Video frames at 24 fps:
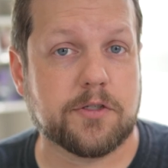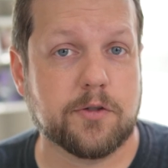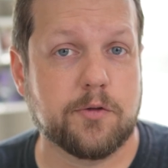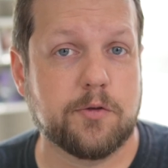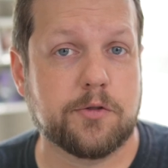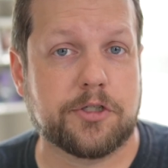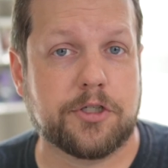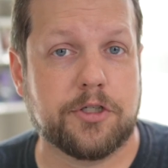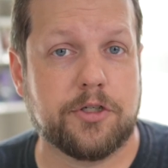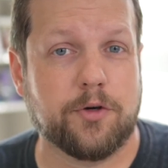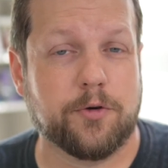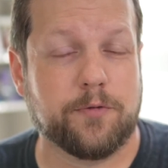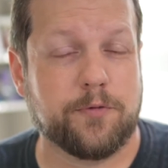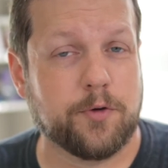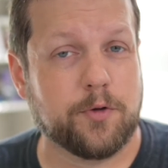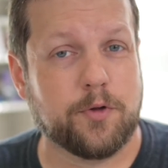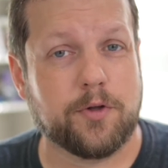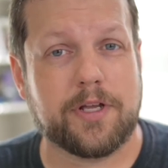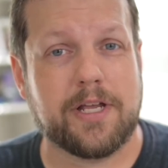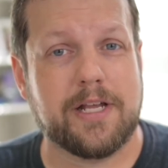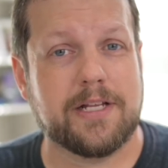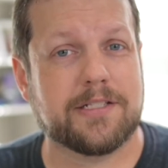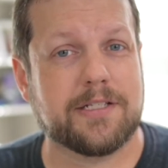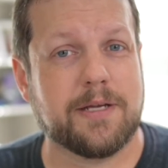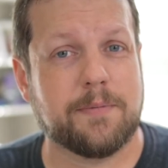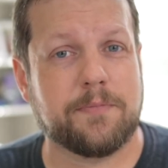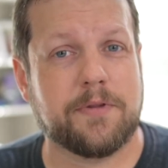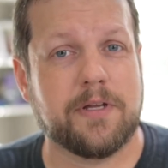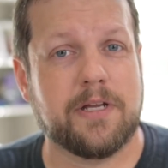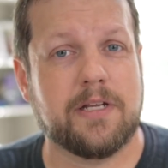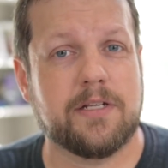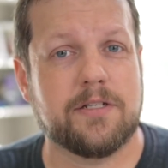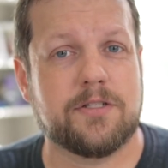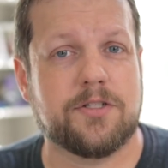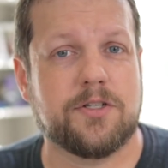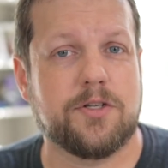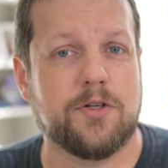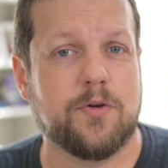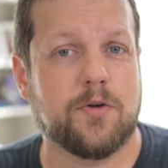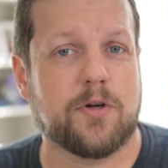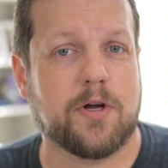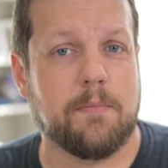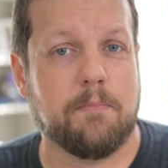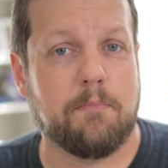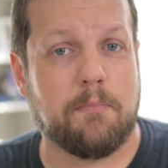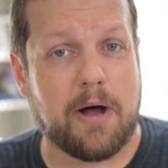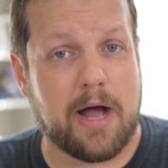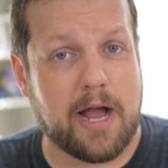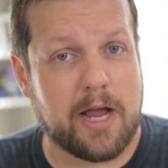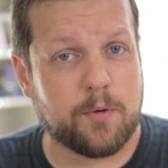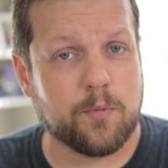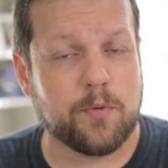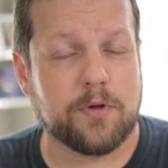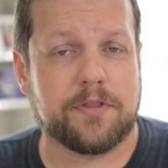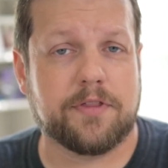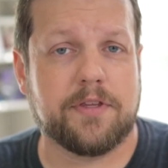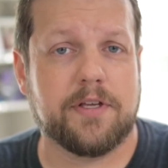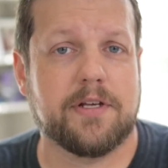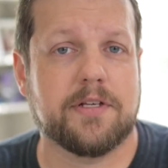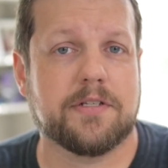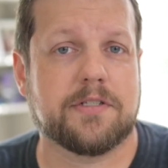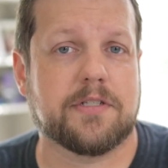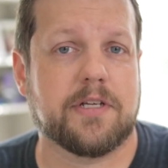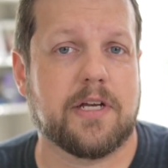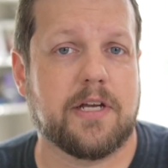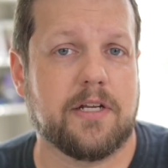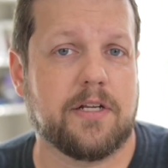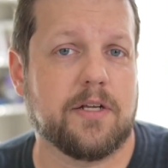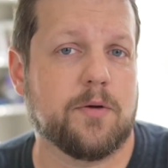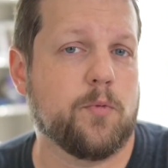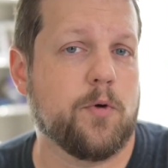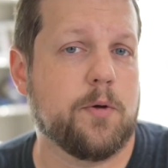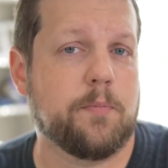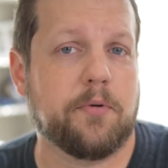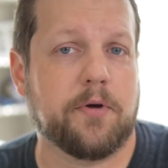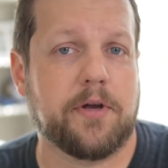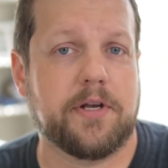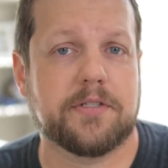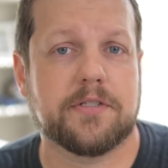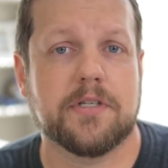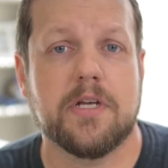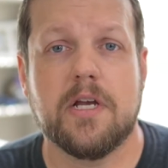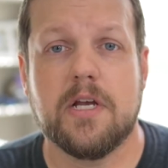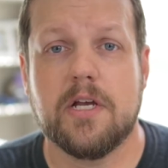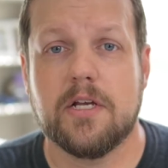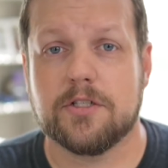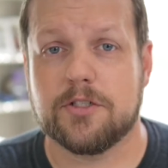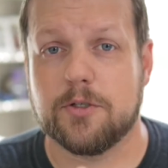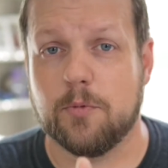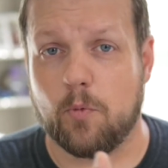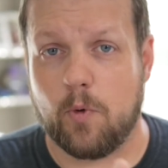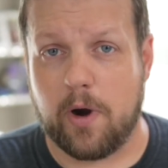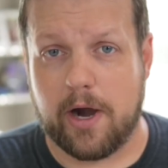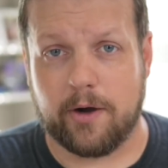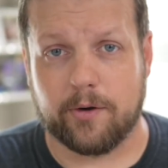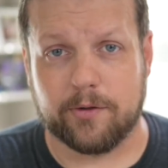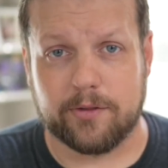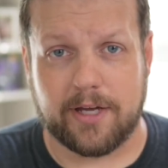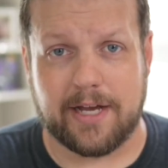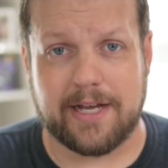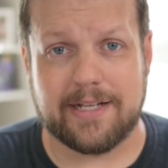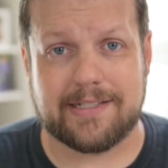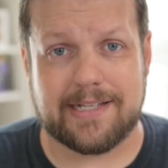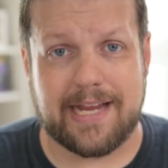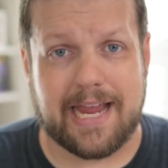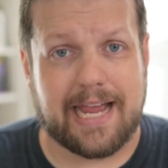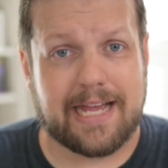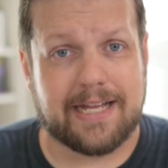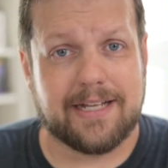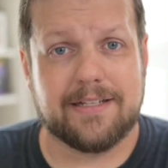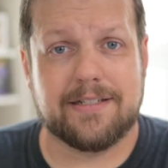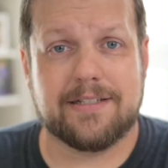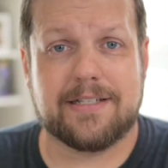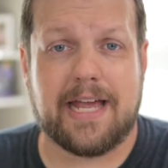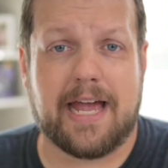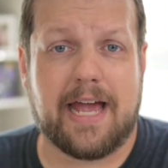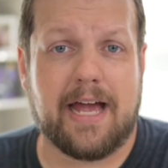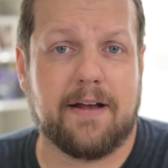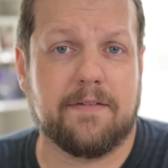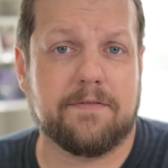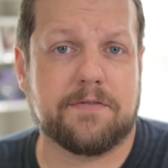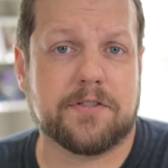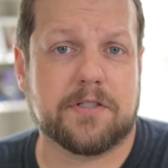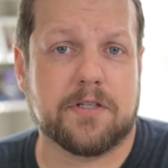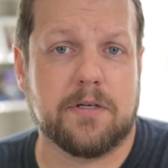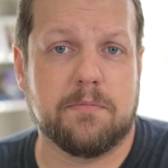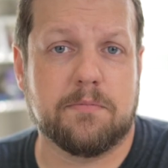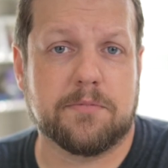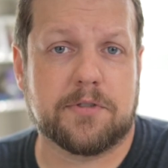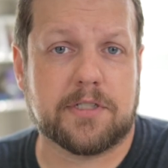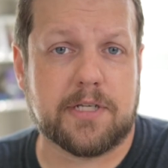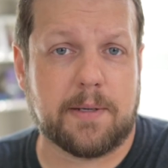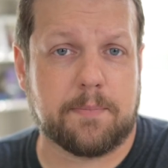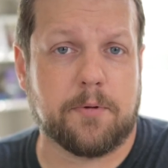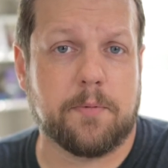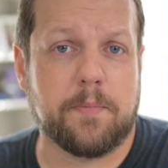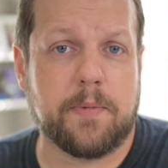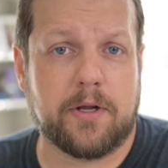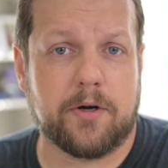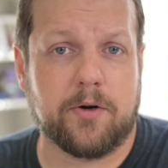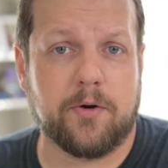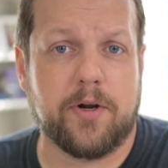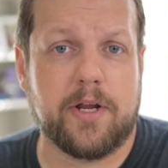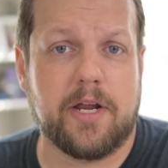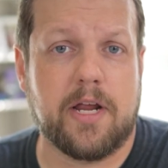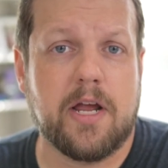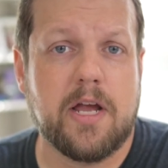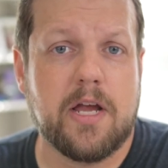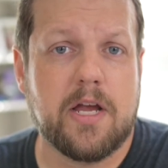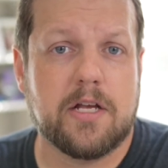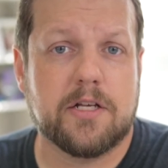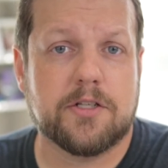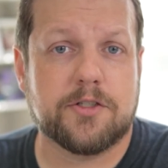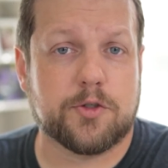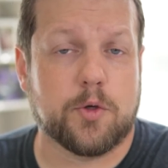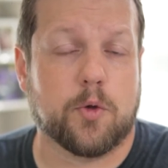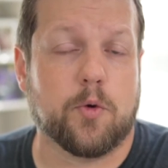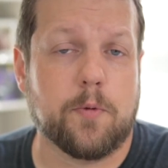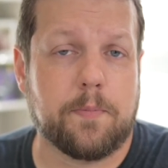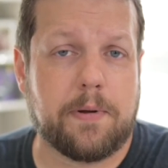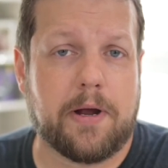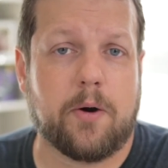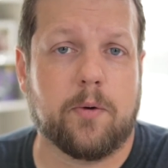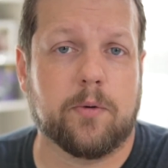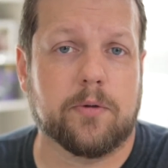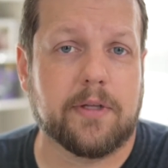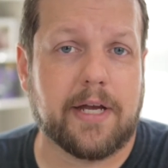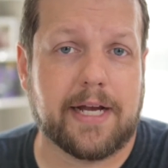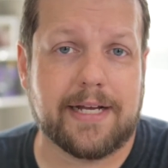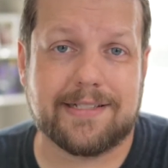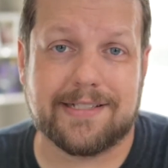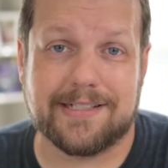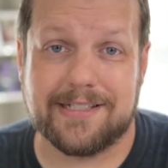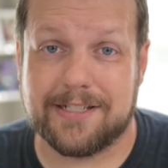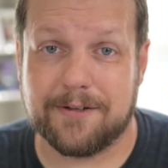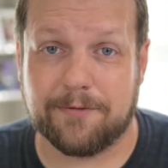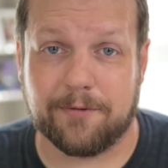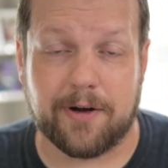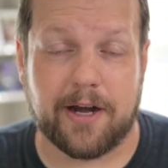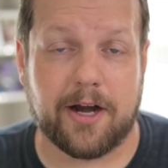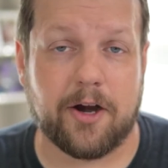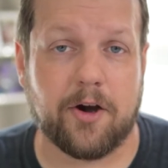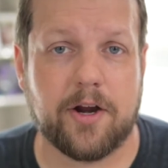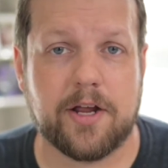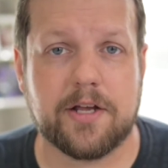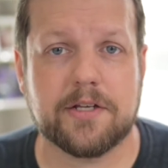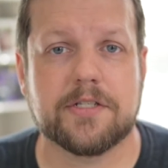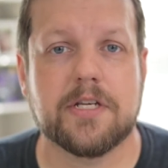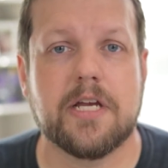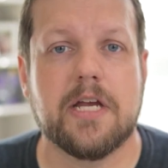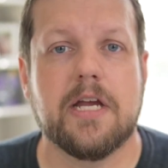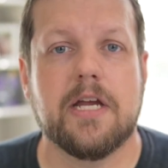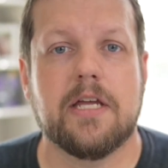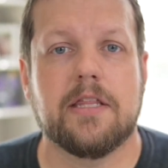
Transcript: solution, or if you're looking something to combine with this, say to replace some wired lights and to have some supplementary solar powered lights in different areas,